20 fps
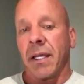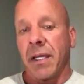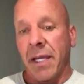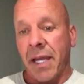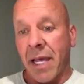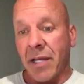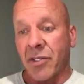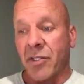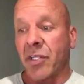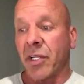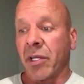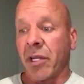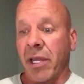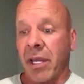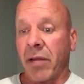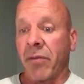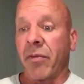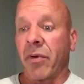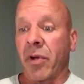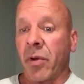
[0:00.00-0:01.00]
Yes, it
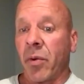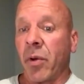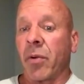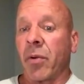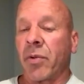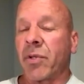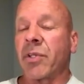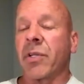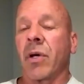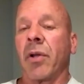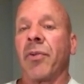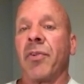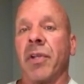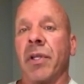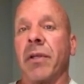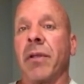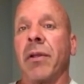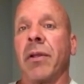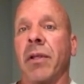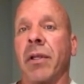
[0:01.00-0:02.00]
can very well result
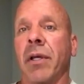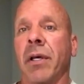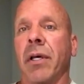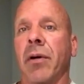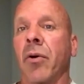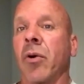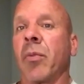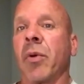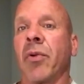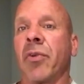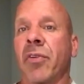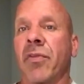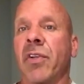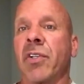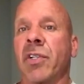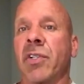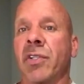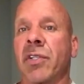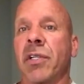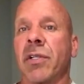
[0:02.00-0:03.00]
in hormone
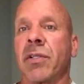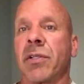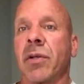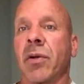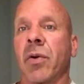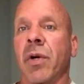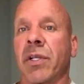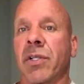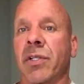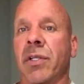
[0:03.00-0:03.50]
deficiencies, no question.